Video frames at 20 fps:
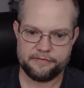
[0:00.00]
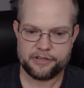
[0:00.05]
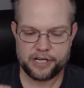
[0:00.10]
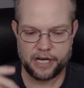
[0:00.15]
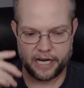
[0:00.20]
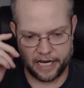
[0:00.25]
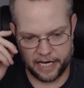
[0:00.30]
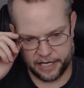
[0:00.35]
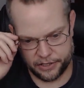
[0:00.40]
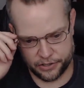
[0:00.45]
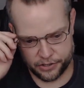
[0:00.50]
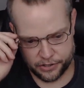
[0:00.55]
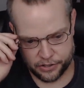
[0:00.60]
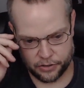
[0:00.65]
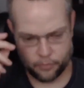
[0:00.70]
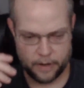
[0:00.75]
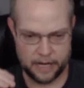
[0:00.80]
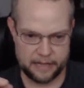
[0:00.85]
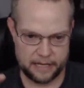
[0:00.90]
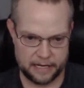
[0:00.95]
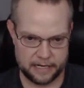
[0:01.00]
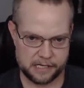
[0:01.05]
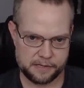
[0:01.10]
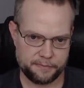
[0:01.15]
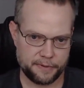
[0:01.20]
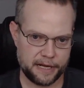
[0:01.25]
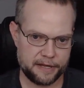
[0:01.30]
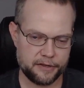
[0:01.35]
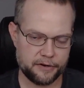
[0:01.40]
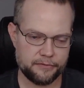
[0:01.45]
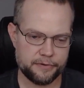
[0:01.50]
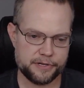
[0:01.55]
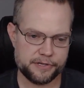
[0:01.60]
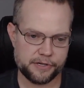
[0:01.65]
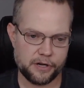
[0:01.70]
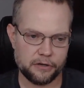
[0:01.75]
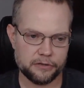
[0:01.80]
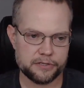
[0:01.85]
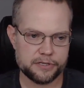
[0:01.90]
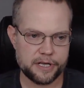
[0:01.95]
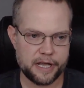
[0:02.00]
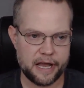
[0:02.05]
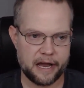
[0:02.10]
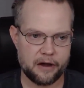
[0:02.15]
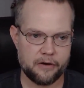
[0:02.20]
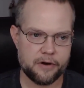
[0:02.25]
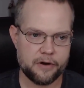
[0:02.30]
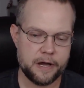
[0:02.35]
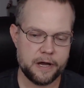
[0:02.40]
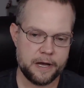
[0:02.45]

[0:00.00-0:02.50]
changed the way they display their results now,